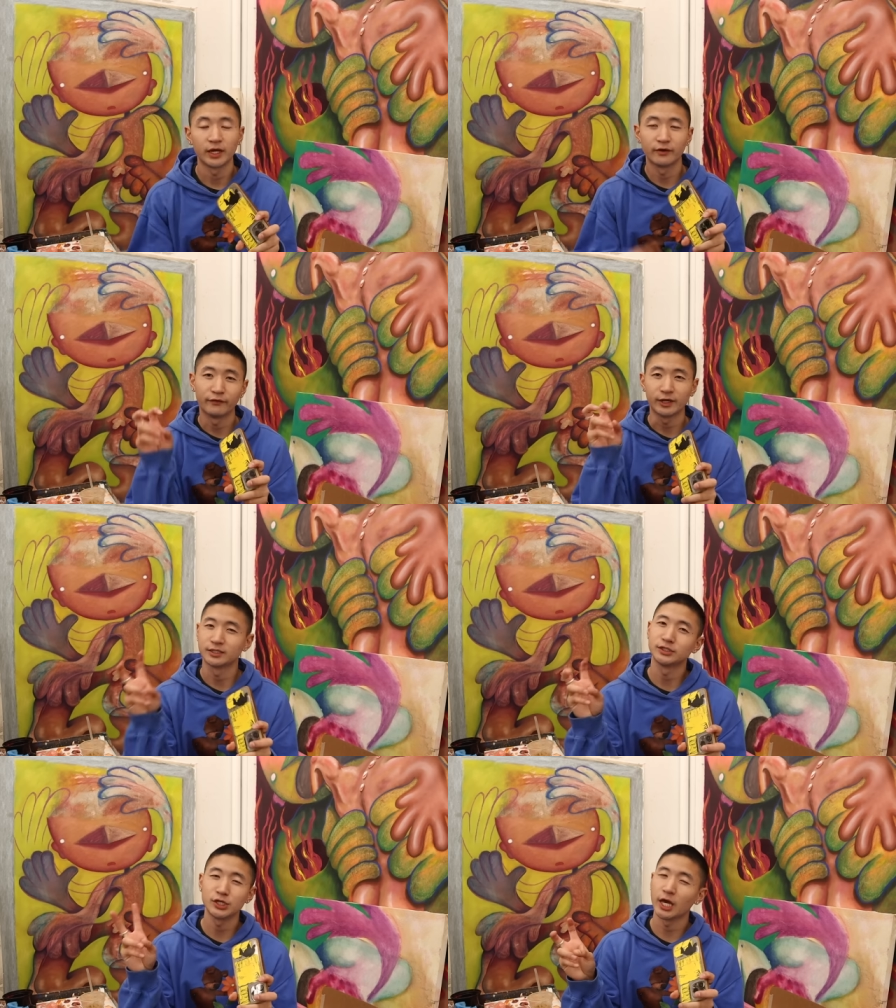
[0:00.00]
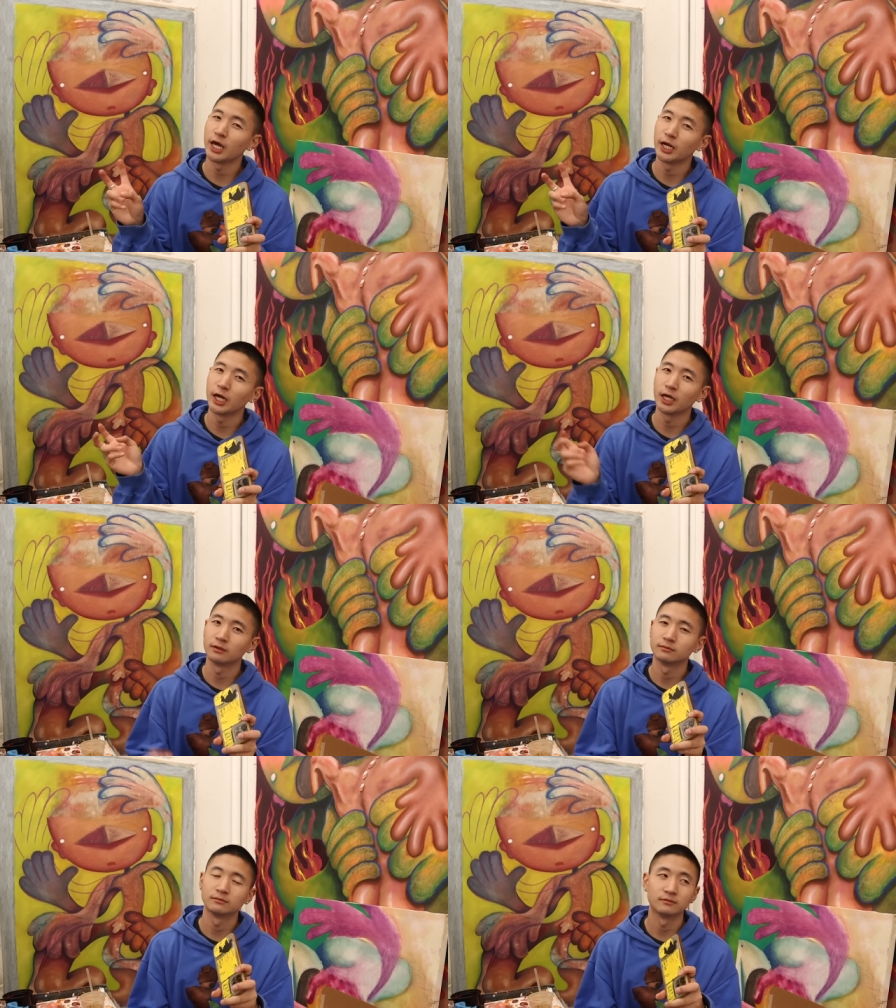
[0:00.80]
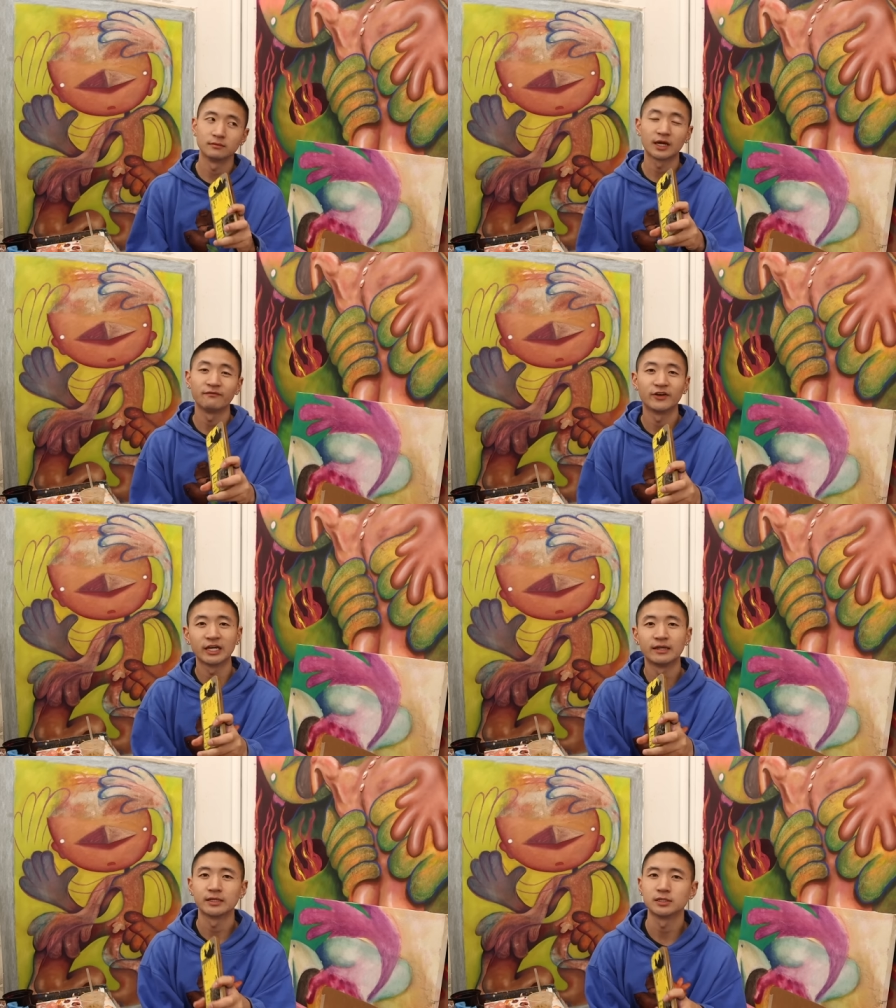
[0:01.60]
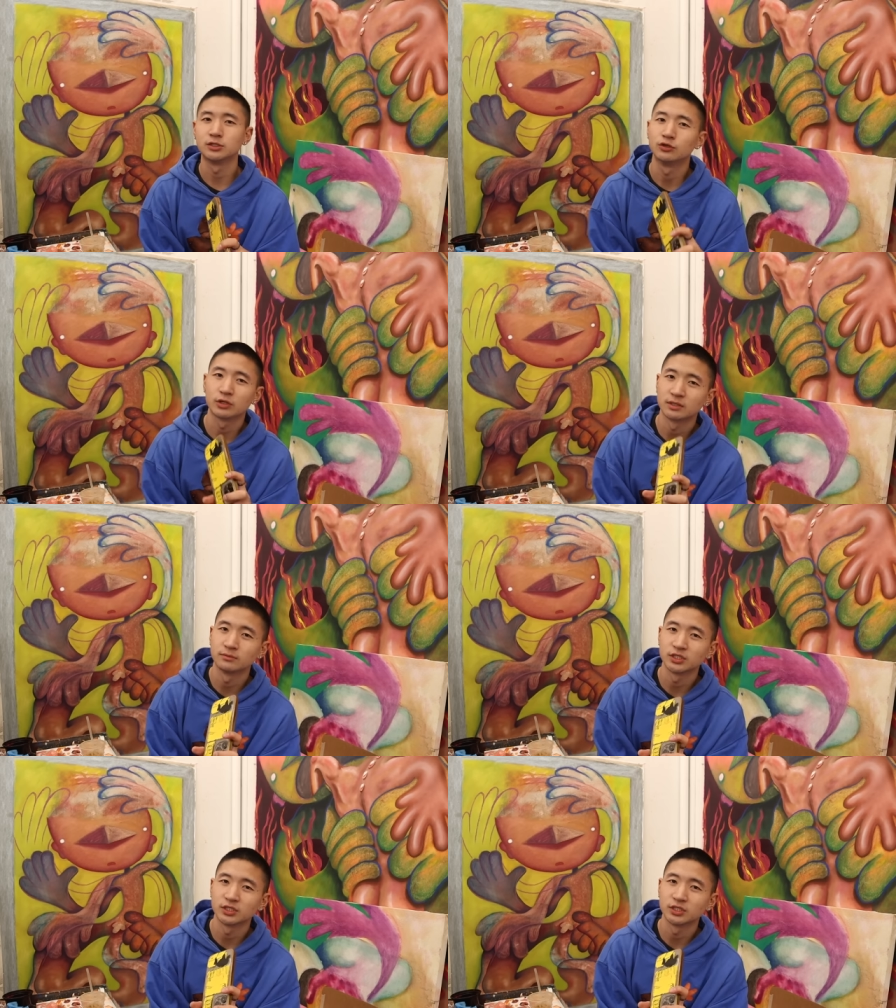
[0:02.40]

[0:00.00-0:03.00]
investigating, like I'm Nancy Drew or something.